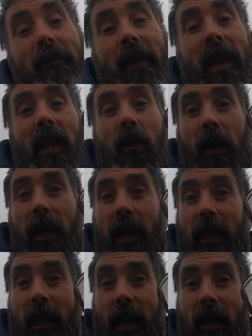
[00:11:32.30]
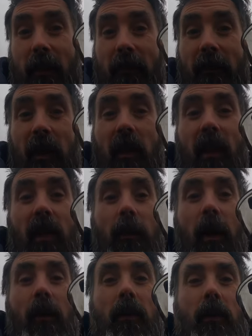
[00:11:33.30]
it is what it is, that's fishing I
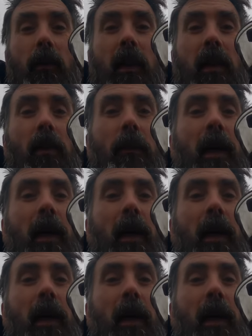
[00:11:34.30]
suppose. We come